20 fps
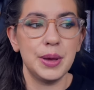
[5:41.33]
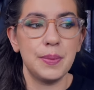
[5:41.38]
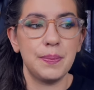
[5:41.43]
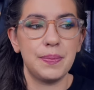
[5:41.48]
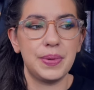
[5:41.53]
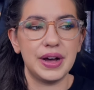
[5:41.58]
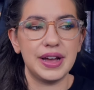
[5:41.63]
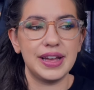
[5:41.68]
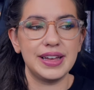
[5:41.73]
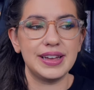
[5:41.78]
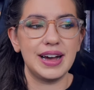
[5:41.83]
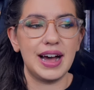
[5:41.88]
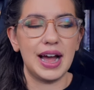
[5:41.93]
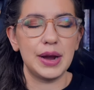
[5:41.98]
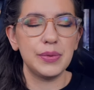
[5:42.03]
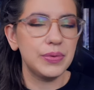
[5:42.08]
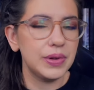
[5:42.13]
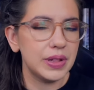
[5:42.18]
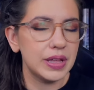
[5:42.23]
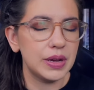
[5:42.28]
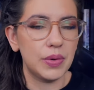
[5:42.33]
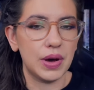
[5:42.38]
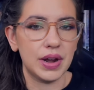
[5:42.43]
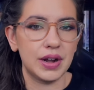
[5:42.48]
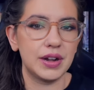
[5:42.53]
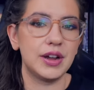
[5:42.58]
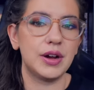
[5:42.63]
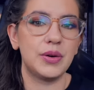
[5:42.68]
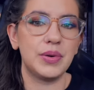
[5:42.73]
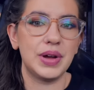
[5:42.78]
but I really want
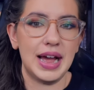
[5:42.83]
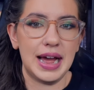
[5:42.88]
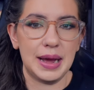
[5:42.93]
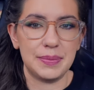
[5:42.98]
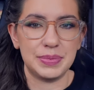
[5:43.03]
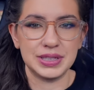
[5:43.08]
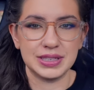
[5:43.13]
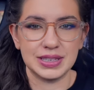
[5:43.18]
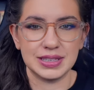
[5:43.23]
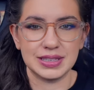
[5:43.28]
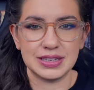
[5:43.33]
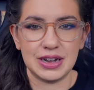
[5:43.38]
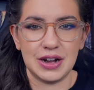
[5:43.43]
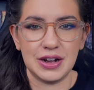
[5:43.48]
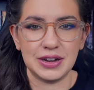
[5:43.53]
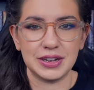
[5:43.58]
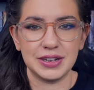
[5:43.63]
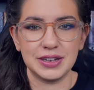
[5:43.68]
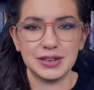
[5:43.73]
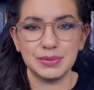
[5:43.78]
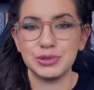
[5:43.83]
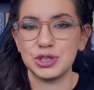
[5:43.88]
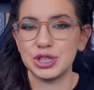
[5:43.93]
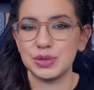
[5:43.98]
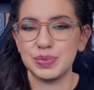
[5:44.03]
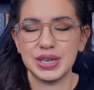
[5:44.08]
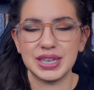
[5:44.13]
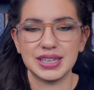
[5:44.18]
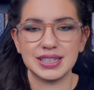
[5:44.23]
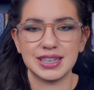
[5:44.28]
to know what happens in Saga
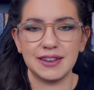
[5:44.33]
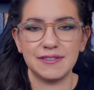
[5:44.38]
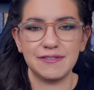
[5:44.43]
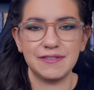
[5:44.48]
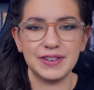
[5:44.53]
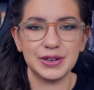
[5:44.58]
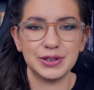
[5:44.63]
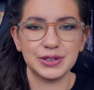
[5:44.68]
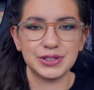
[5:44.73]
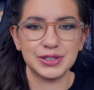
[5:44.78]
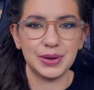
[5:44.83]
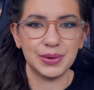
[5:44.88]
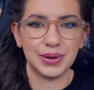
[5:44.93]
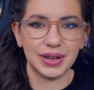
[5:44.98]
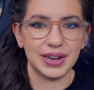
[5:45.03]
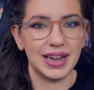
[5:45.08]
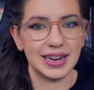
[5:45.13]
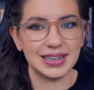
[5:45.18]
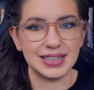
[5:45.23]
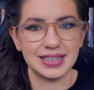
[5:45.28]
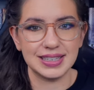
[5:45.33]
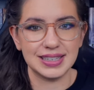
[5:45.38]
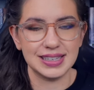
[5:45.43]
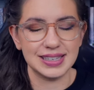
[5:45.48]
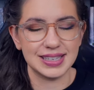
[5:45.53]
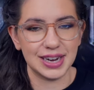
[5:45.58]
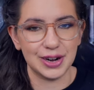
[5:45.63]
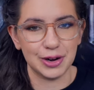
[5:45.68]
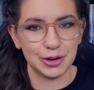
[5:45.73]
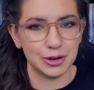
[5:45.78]
just because I feel so connected to
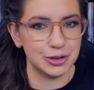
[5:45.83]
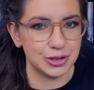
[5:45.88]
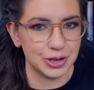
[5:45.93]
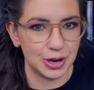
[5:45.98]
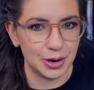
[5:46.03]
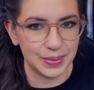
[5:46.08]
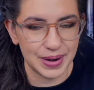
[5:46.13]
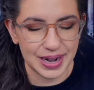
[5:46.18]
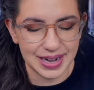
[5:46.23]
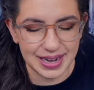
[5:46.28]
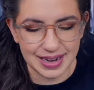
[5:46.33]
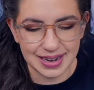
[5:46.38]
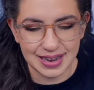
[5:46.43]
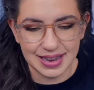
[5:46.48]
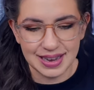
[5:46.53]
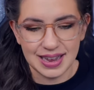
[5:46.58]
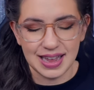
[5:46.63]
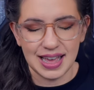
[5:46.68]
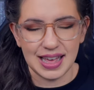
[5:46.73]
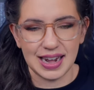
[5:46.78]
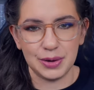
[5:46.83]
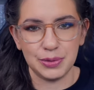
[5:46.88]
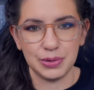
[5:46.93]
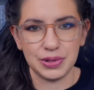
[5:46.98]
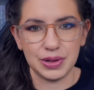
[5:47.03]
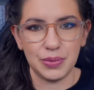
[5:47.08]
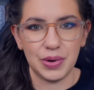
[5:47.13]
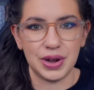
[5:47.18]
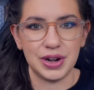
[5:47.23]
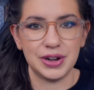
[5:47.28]
these characters already, and I
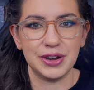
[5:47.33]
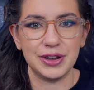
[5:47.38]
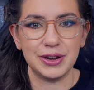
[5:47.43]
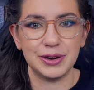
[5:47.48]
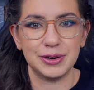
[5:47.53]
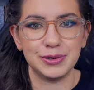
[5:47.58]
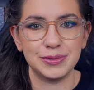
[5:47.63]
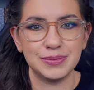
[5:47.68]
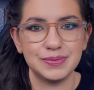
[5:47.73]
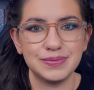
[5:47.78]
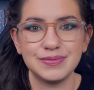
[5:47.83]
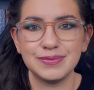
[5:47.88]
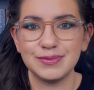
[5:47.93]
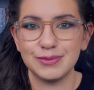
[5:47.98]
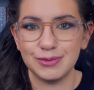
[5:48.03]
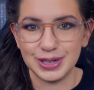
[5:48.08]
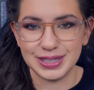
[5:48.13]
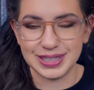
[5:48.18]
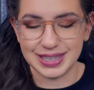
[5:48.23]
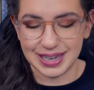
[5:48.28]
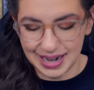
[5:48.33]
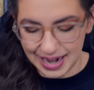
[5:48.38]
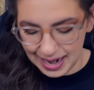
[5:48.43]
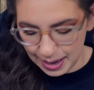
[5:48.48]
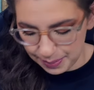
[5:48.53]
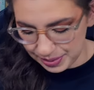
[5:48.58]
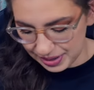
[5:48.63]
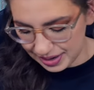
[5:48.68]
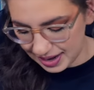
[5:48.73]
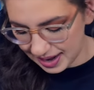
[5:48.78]
really want to know what's going to
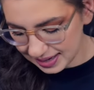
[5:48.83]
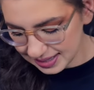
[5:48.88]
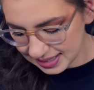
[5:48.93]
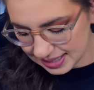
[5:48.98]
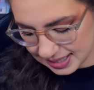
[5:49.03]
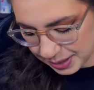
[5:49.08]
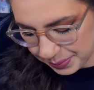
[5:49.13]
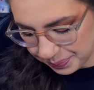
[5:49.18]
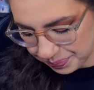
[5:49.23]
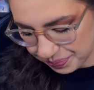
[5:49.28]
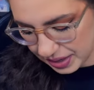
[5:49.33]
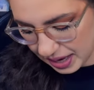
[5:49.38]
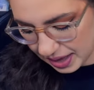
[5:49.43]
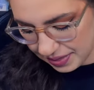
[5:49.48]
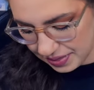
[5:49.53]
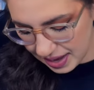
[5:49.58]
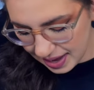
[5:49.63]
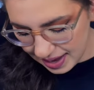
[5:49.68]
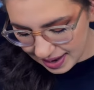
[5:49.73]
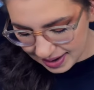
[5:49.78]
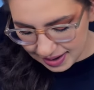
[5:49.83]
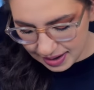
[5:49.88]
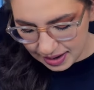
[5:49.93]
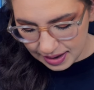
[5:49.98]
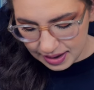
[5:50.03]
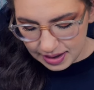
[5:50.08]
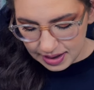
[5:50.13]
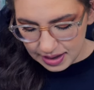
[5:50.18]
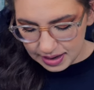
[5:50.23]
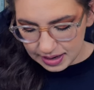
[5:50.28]
happen next. And then
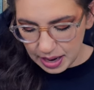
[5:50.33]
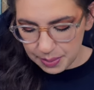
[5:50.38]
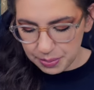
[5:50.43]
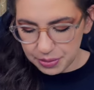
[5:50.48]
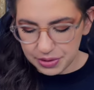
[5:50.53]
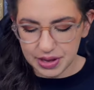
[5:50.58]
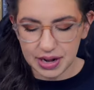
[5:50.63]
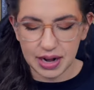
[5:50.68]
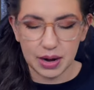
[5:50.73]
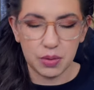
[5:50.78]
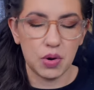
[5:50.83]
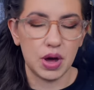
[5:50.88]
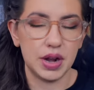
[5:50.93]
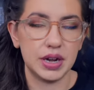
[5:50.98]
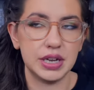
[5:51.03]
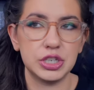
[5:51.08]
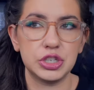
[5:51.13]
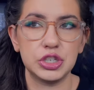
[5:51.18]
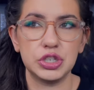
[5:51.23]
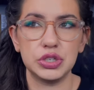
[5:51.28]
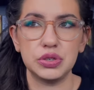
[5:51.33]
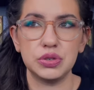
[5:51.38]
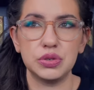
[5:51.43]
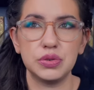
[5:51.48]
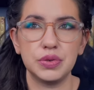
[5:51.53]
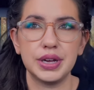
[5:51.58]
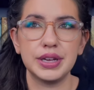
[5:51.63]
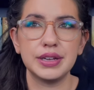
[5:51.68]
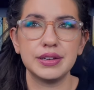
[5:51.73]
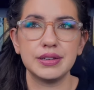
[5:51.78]
a couple that I wanted to